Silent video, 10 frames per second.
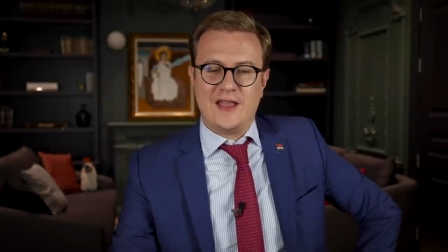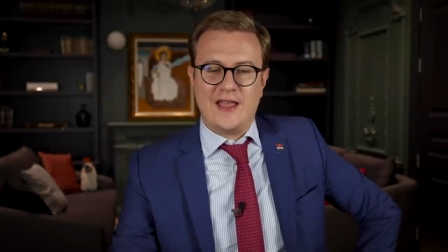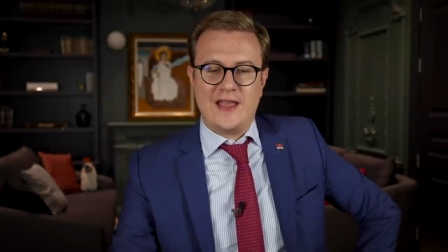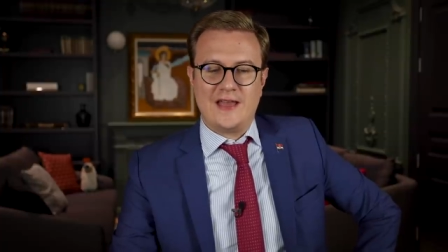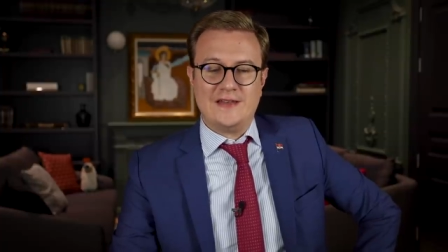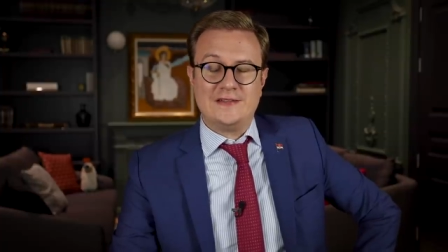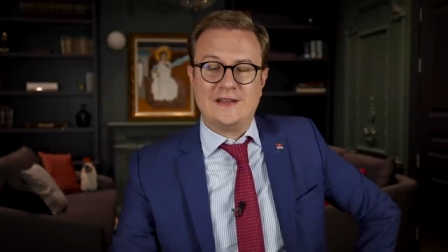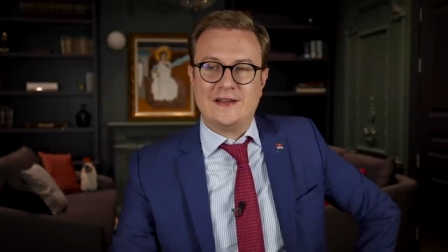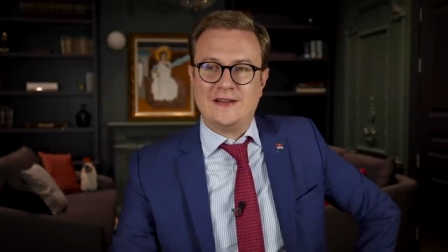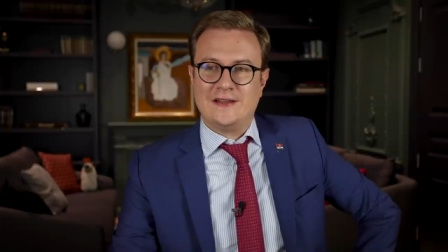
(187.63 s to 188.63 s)
And
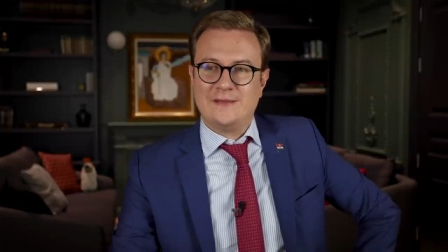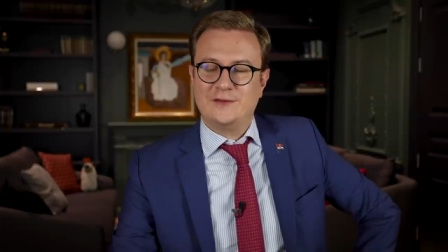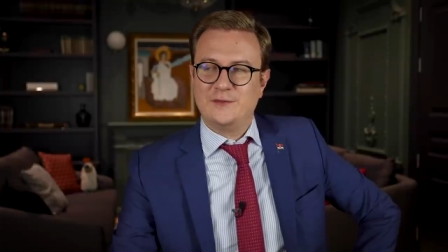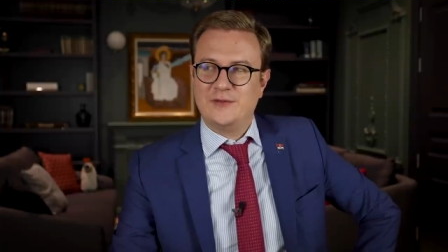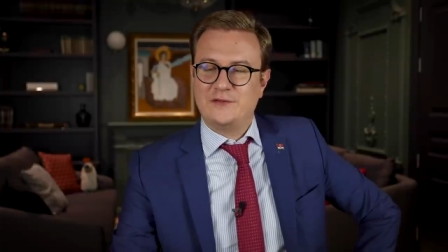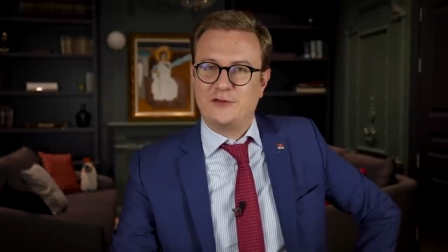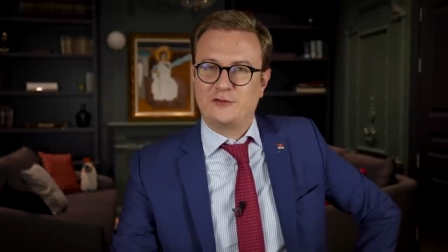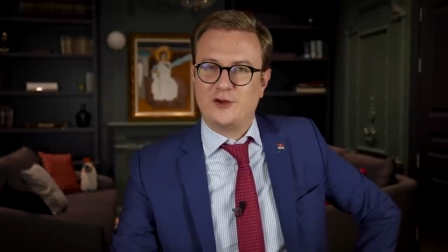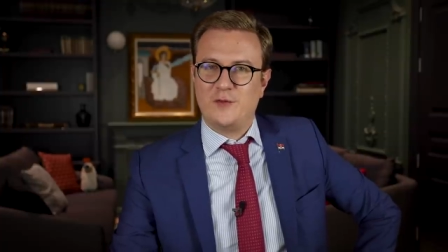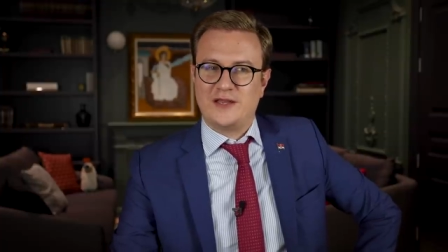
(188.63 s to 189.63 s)
if you're a bit of a
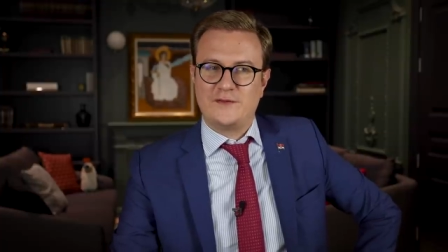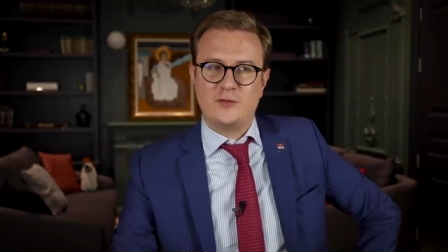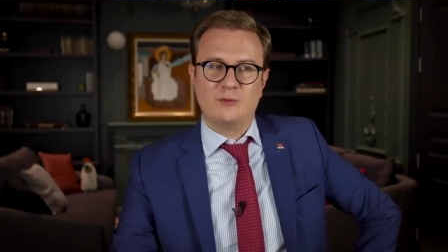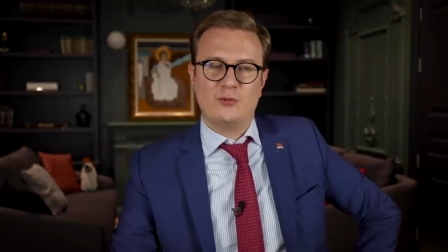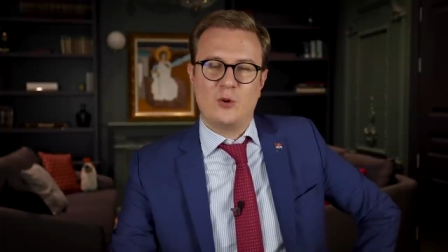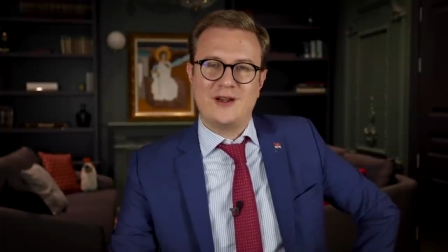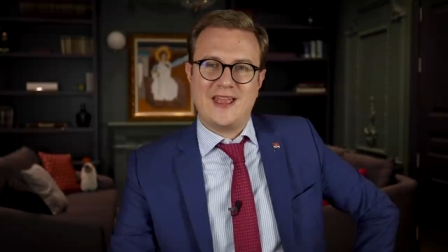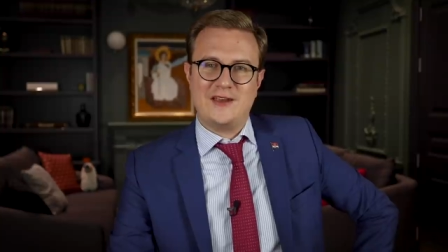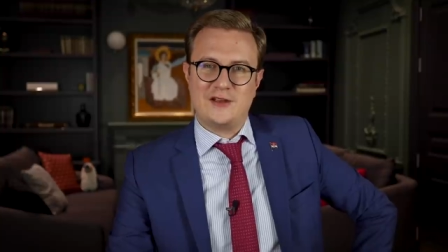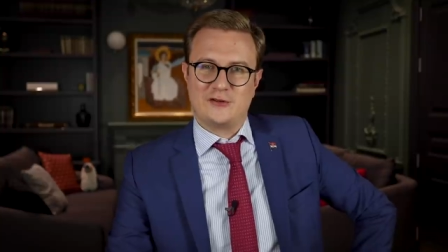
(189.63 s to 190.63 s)
throwback, if you were born
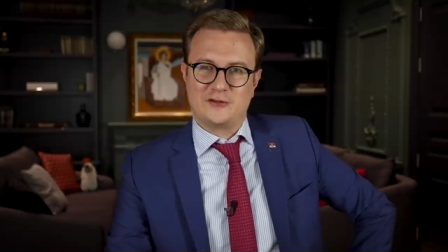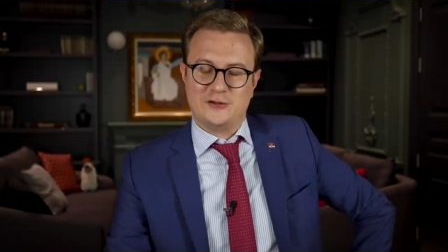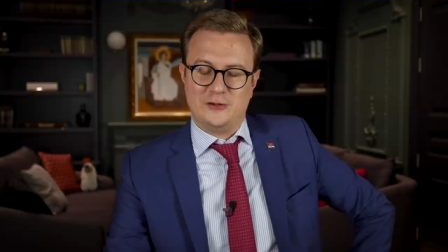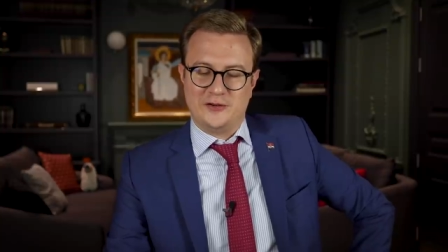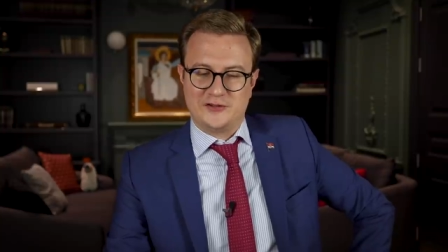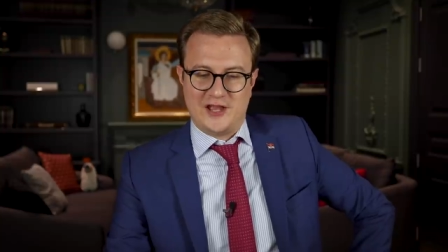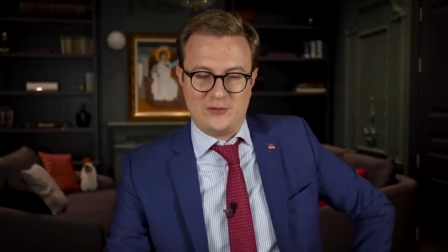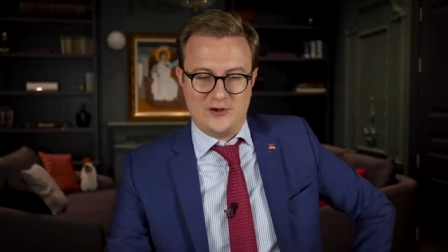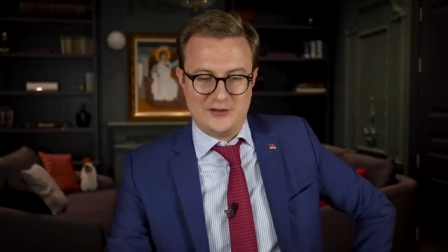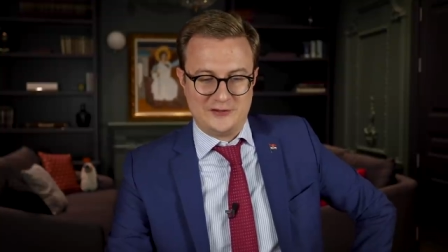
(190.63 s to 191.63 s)
80 years old, as I
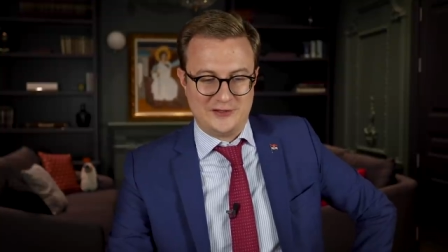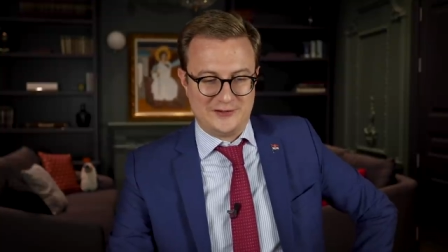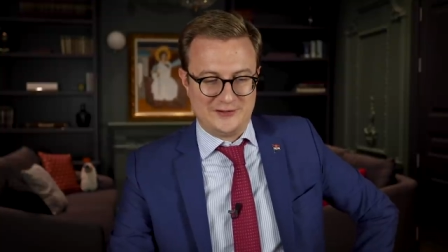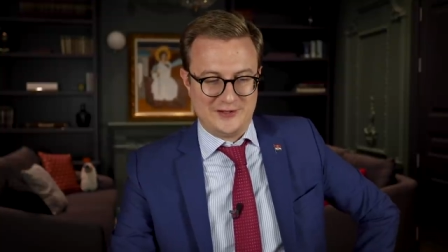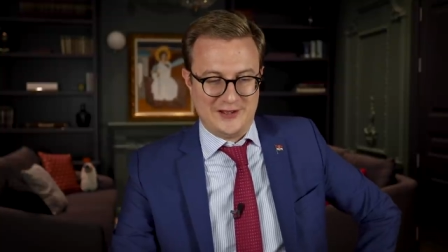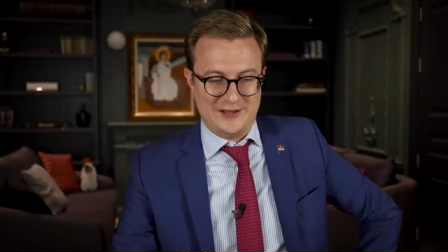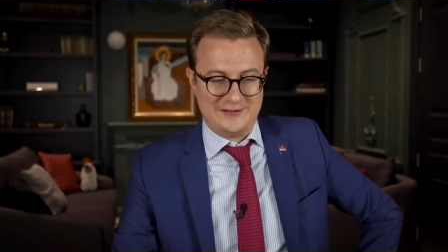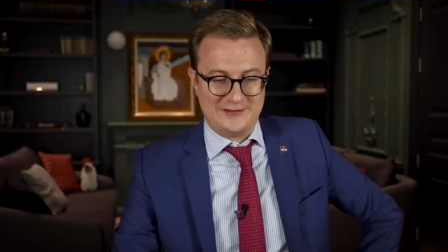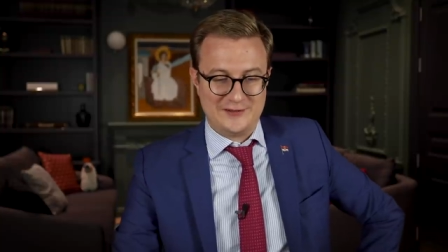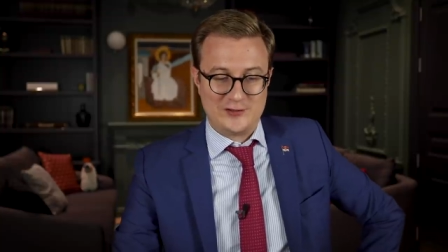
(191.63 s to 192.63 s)
was, it's
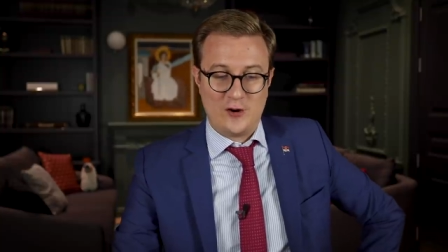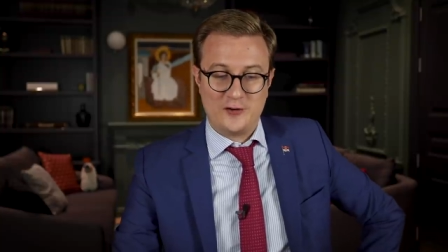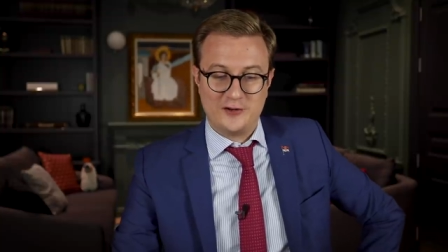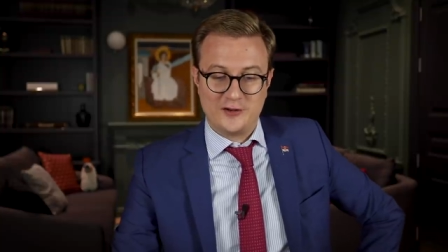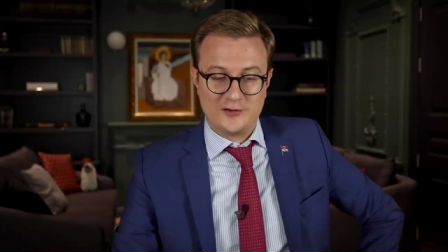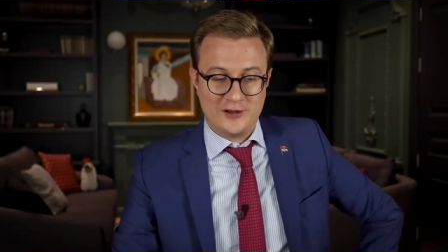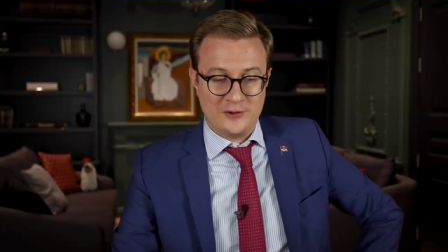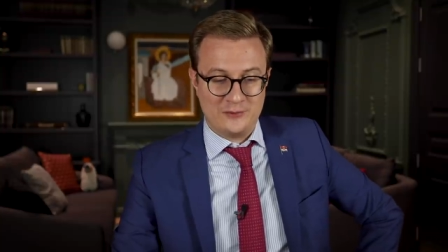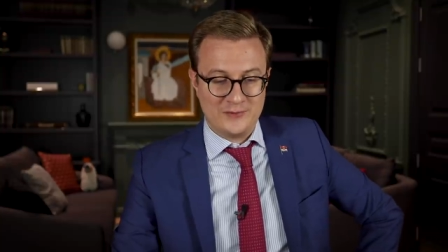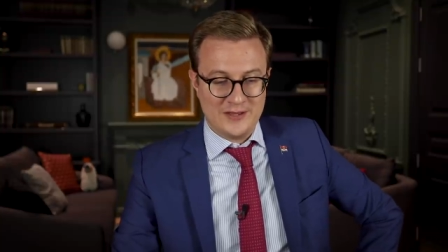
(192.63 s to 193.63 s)
harder to do.